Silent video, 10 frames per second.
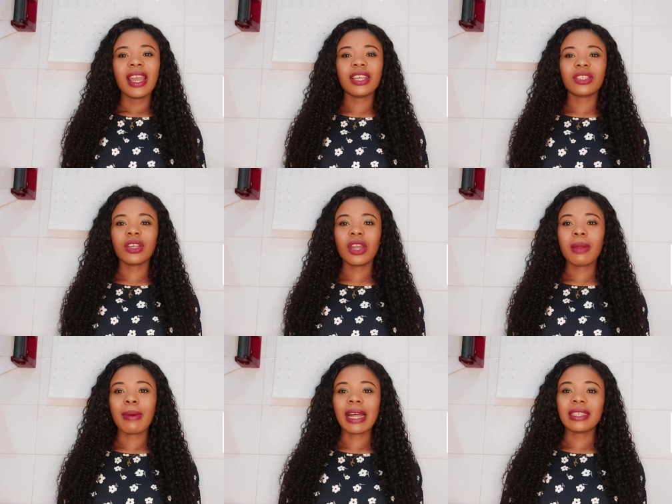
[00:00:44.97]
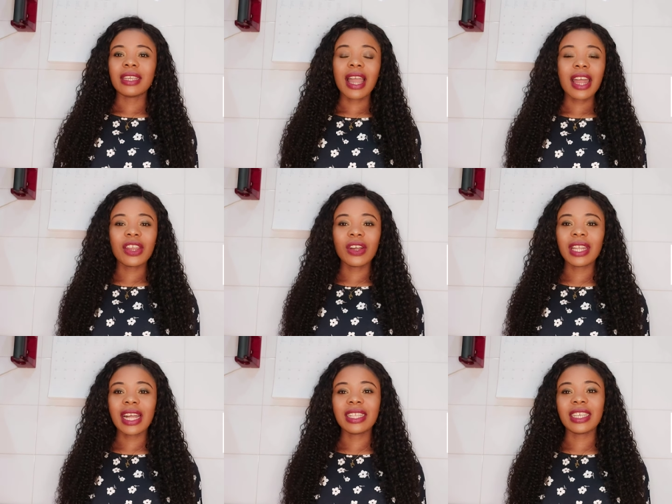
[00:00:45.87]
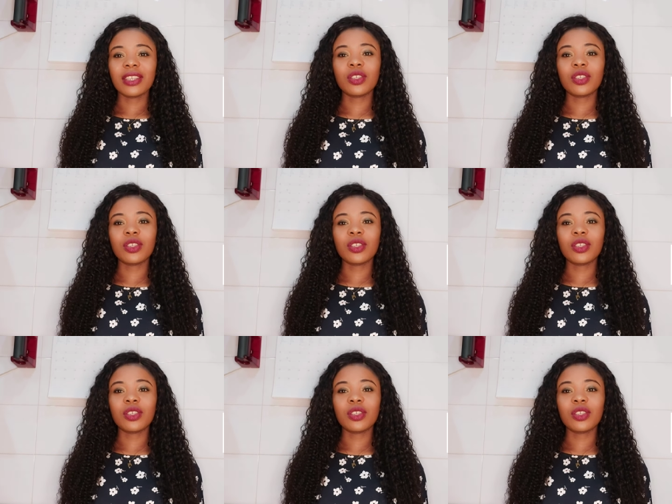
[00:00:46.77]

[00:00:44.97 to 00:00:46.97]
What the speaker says: it's not about any other thing,